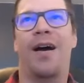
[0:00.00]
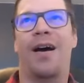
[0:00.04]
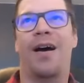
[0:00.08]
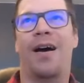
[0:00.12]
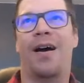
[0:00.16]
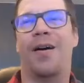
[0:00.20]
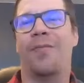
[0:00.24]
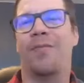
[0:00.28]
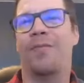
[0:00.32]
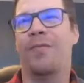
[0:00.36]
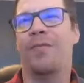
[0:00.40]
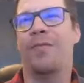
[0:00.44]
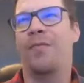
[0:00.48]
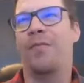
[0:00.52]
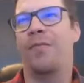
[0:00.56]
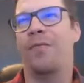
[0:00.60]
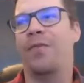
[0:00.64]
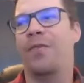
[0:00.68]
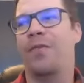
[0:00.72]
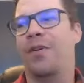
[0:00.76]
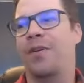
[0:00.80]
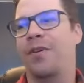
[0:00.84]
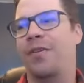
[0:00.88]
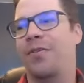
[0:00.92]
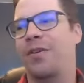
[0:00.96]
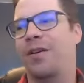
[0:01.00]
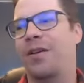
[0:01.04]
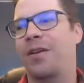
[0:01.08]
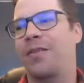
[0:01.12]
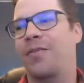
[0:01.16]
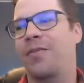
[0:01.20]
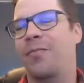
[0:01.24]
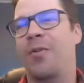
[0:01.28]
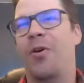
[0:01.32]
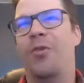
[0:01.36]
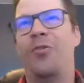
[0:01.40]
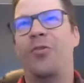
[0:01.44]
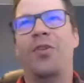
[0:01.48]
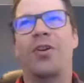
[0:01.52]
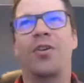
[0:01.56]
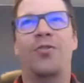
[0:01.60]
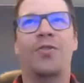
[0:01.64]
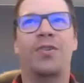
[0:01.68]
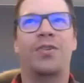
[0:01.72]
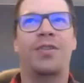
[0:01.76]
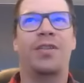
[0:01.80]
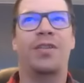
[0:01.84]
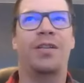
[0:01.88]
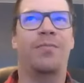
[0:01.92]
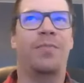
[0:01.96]
The most
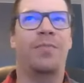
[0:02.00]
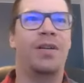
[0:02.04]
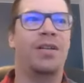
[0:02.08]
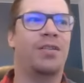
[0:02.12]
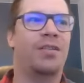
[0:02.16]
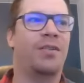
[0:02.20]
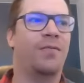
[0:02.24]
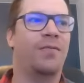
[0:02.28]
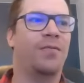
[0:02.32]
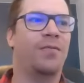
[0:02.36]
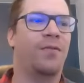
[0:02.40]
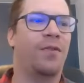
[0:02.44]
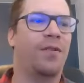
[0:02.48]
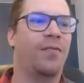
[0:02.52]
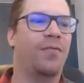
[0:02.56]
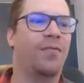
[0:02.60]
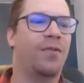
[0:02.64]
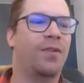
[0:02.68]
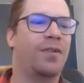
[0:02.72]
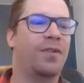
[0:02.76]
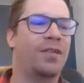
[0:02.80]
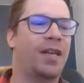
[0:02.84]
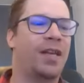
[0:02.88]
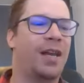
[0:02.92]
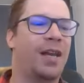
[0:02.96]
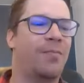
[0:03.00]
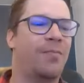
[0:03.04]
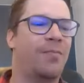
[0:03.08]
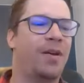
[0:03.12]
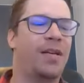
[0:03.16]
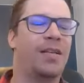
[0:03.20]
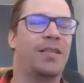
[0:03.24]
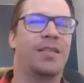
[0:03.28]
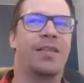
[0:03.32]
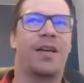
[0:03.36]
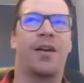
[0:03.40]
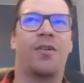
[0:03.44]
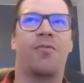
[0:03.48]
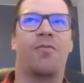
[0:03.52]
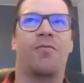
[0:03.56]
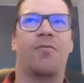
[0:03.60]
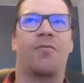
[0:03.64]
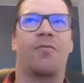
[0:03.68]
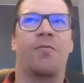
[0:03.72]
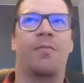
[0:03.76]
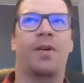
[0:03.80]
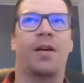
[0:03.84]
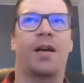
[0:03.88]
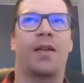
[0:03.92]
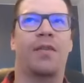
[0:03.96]
interesting piece of this campaign cycle
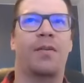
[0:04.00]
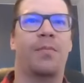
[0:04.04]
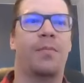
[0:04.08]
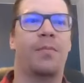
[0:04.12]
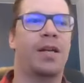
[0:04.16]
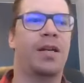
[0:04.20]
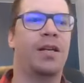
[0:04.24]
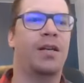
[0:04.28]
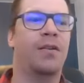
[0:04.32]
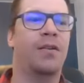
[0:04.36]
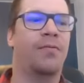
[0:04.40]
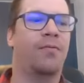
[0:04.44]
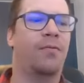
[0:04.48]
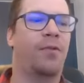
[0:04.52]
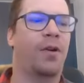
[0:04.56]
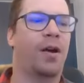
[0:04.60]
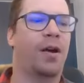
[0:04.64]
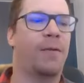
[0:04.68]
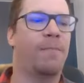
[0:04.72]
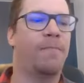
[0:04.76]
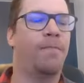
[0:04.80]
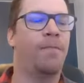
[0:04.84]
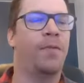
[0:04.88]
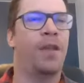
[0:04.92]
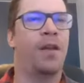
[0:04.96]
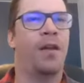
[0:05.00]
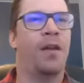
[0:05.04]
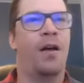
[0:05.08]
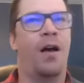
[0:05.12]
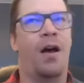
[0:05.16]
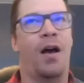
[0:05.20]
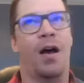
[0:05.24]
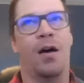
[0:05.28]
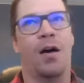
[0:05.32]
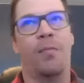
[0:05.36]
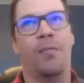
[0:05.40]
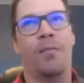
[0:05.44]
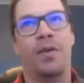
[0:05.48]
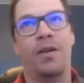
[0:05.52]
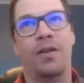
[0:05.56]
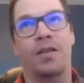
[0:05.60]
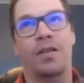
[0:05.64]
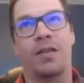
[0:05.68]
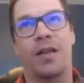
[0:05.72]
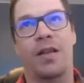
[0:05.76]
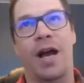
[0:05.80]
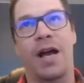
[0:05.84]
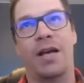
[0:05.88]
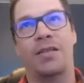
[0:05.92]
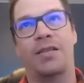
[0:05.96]
for me on the media front
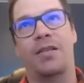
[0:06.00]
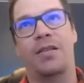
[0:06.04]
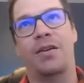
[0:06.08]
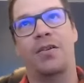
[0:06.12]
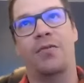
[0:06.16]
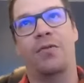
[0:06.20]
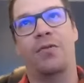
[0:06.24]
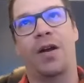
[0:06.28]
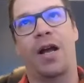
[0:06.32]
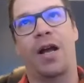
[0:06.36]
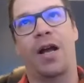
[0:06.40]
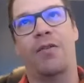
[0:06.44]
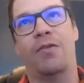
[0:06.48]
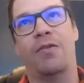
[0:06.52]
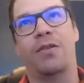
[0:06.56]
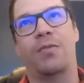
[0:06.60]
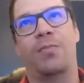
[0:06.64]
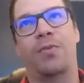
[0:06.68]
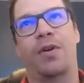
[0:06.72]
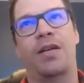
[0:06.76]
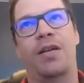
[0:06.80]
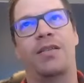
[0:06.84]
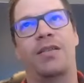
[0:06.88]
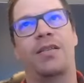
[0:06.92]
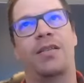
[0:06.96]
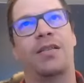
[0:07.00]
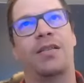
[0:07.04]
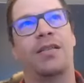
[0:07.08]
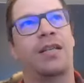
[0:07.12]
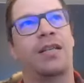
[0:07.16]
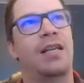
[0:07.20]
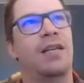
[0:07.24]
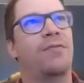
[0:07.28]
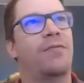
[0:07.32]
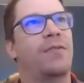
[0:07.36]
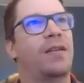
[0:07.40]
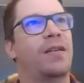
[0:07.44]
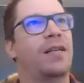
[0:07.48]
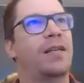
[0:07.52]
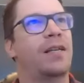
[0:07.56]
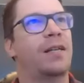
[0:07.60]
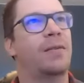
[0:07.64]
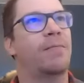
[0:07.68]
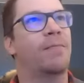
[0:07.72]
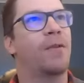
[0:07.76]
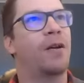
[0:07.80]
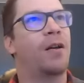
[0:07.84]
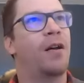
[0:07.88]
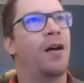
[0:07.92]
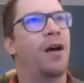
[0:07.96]
is last year when I was placing
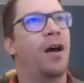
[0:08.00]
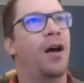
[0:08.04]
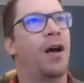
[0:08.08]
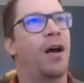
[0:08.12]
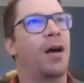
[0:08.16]
TV